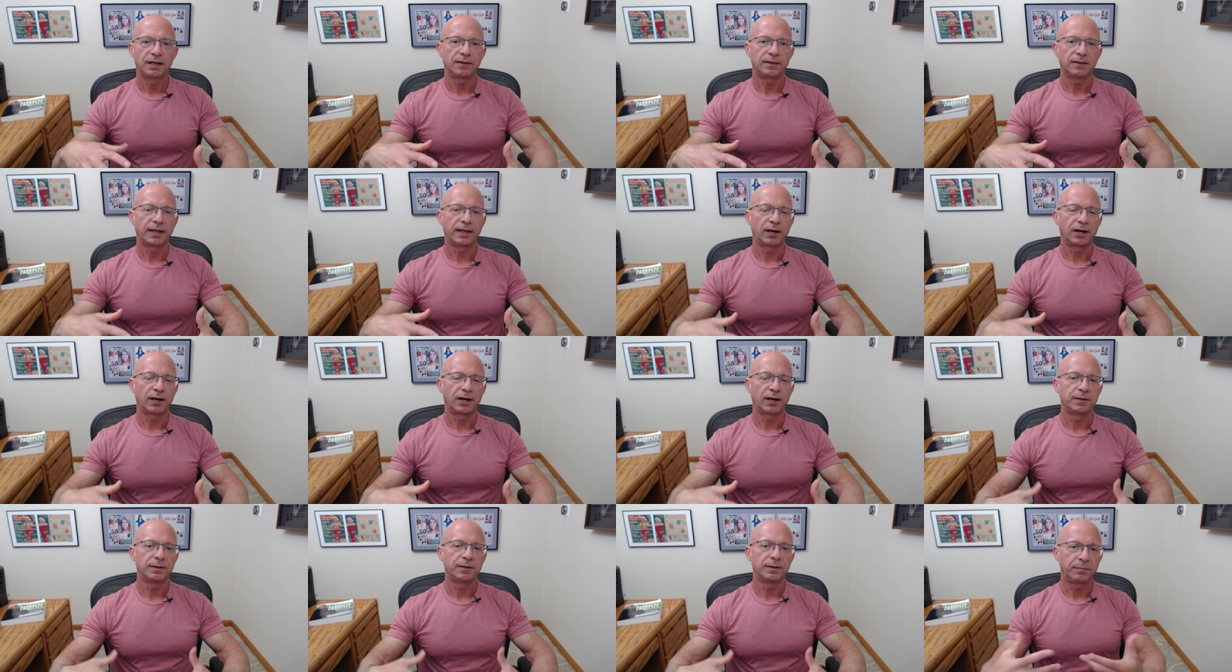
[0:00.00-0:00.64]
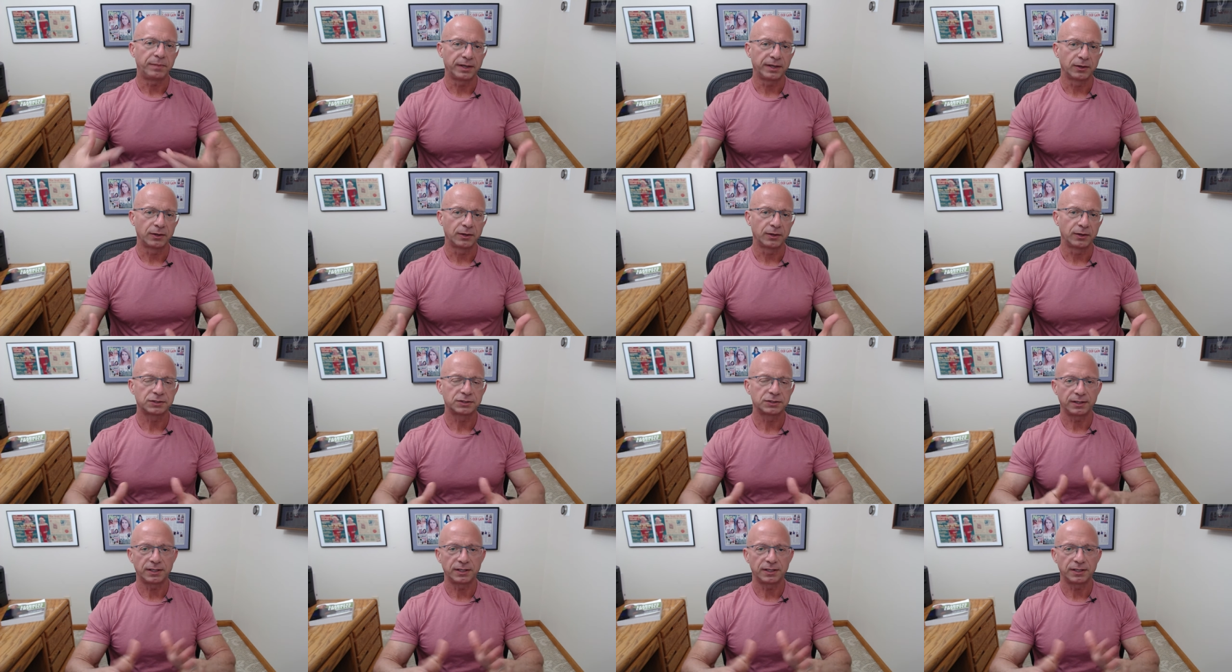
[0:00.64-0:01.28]
that are in
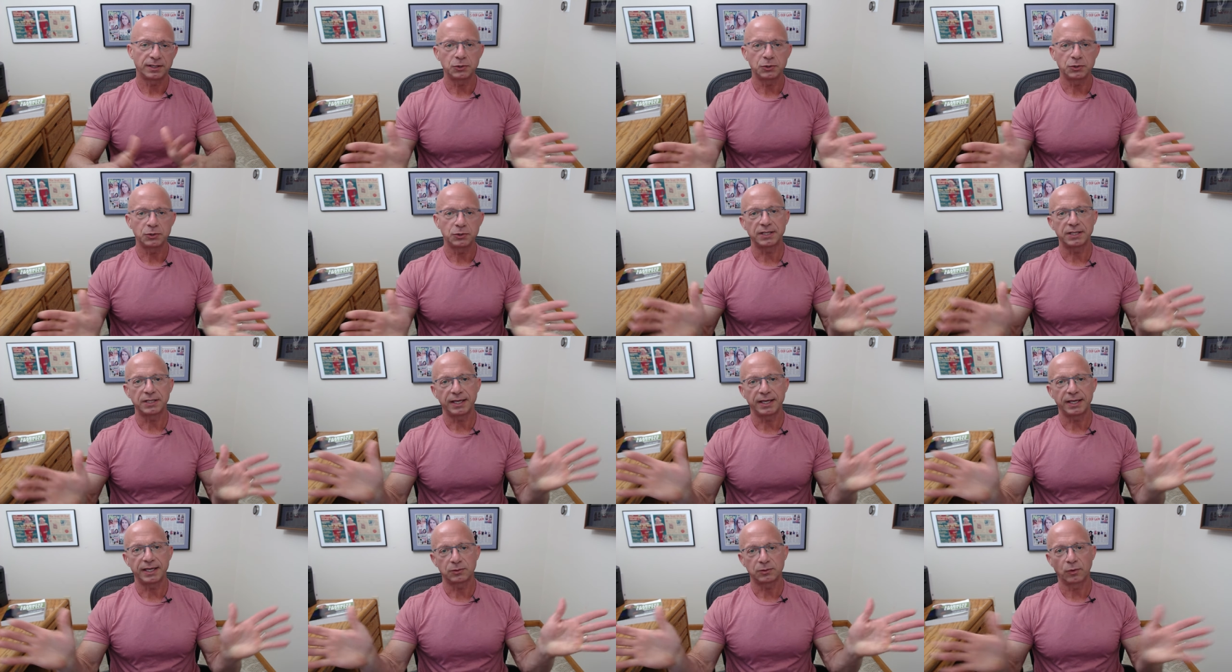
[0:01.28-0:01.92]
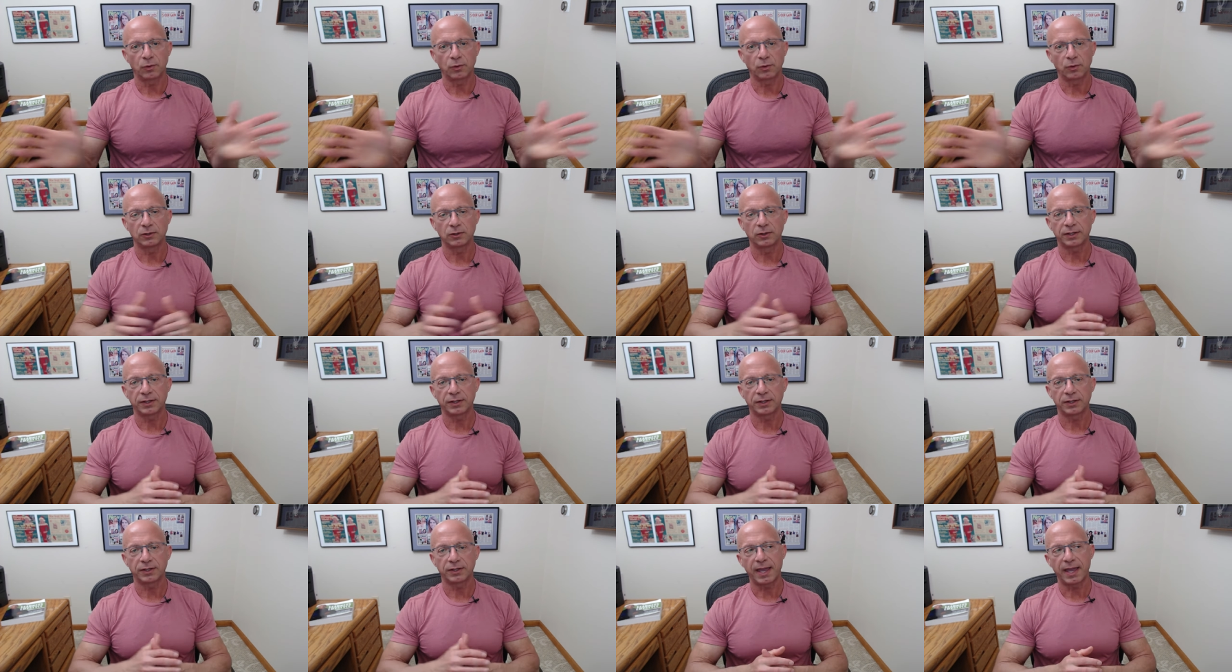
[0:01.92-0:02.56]
bills in the two states where they're
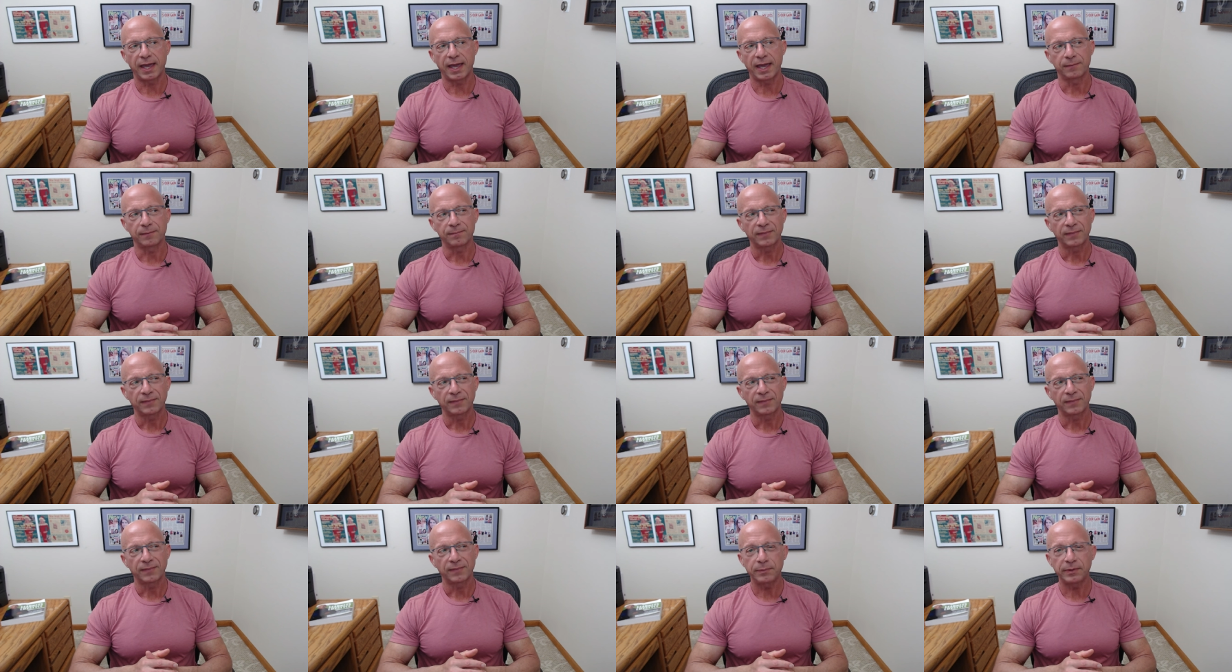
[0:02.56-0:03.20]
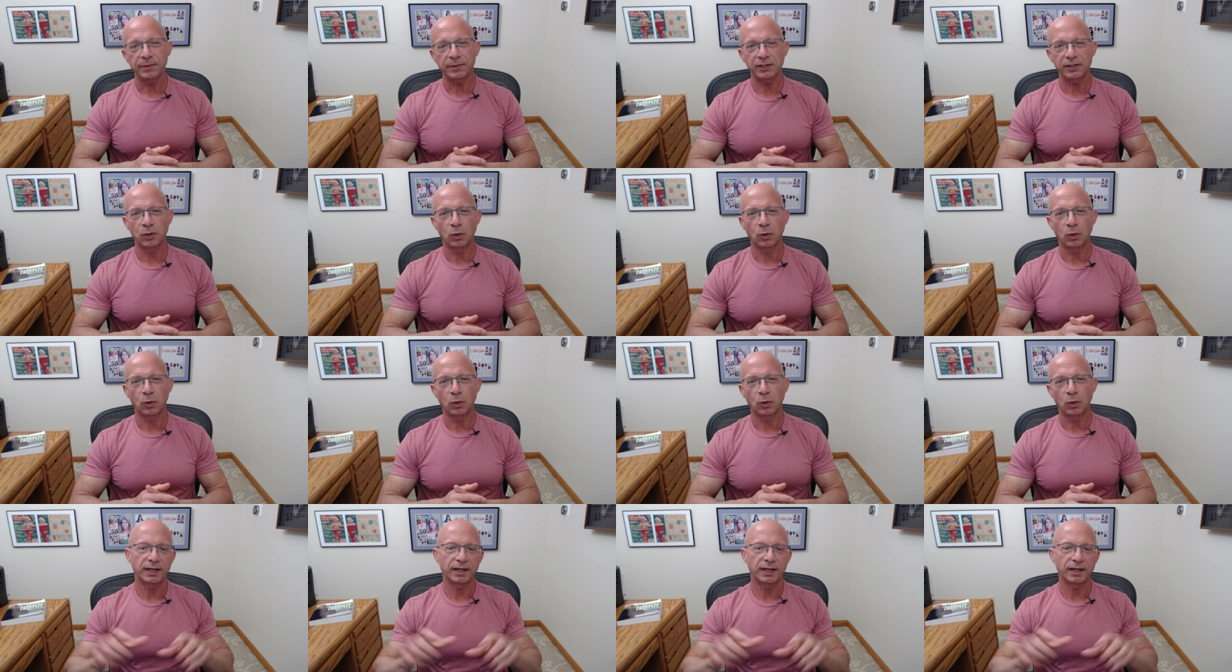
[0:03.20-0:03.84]
looking to ban it, I typically
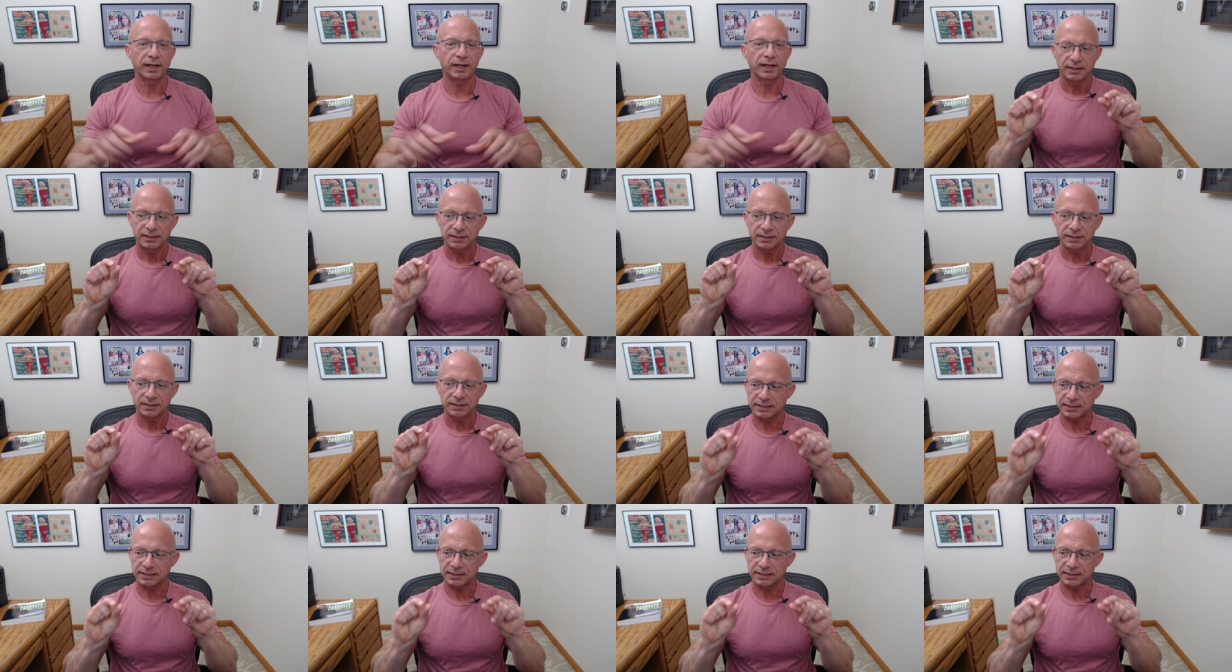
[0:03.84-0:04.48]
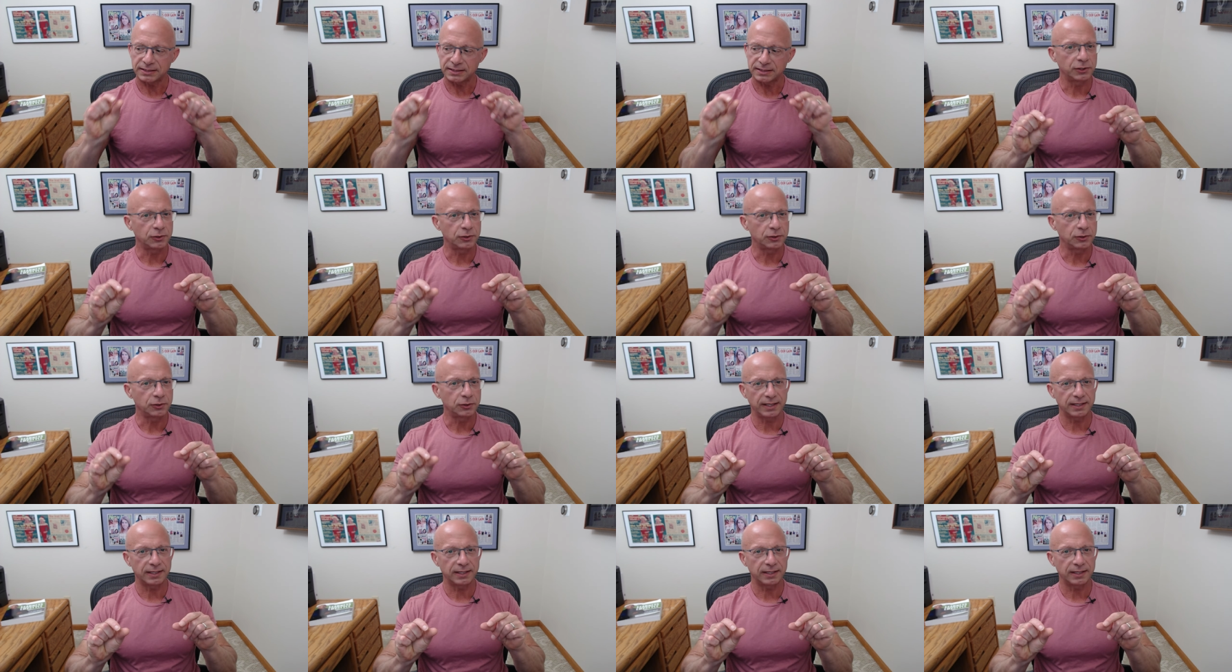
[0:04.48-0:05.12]
don't look at single
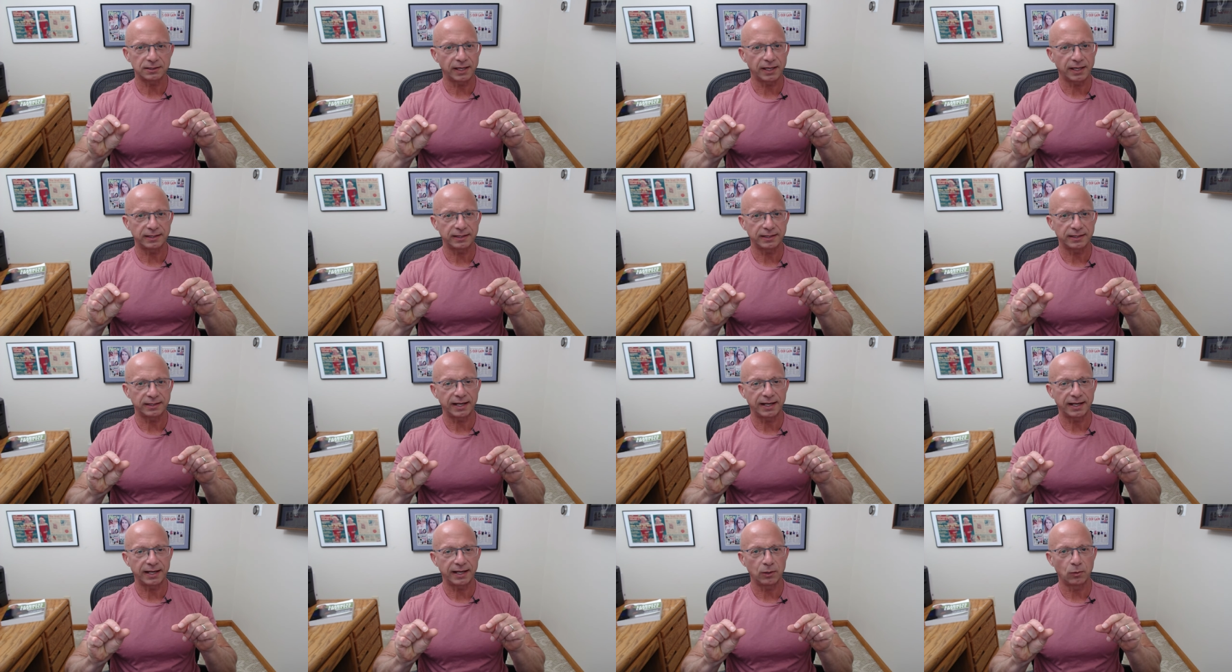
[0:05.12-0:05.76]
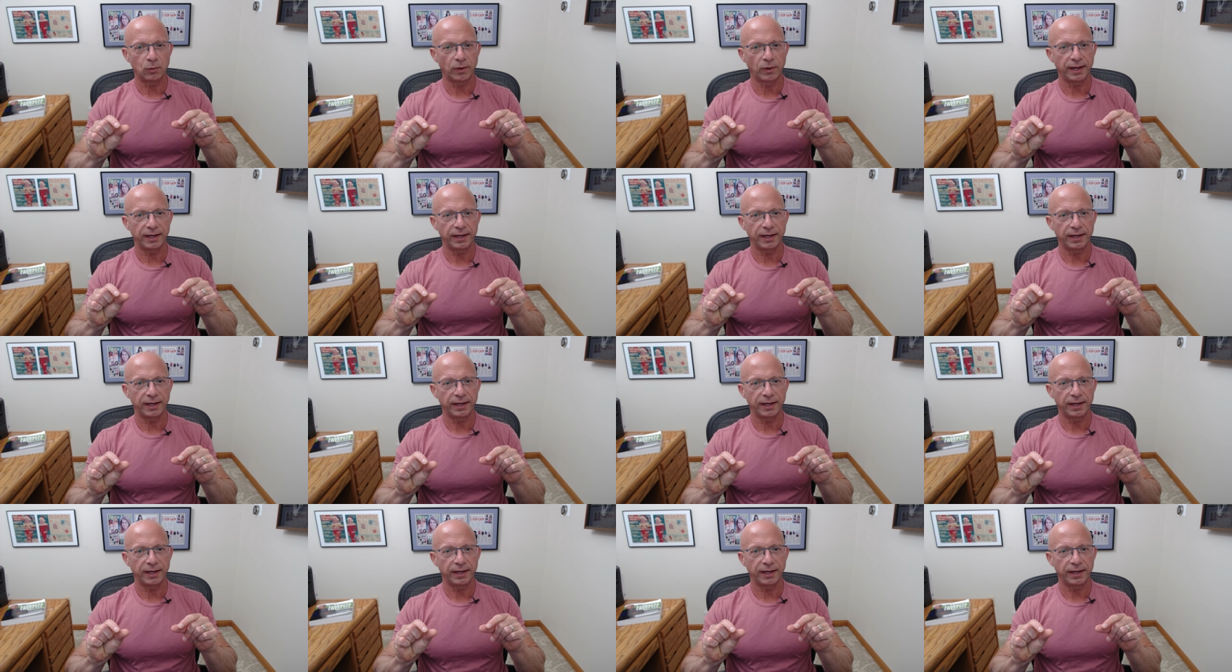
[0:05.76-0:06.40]
ingredients like that
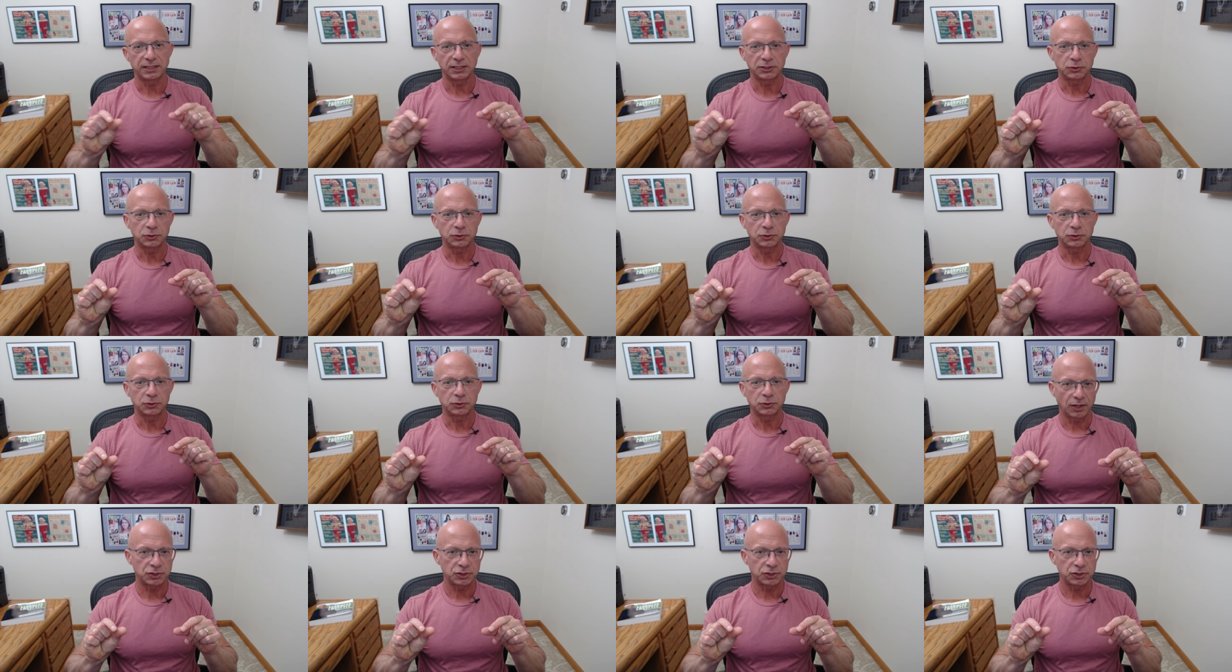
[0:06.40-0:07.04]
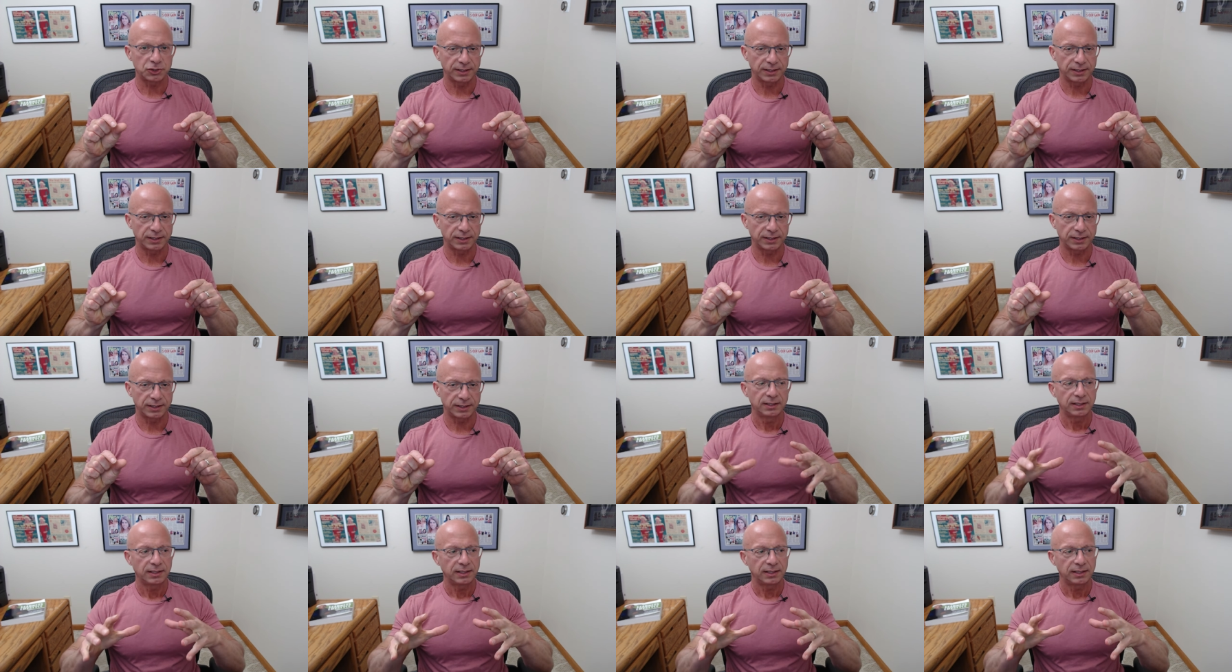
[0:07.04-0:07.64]
anyway because it's reductionist.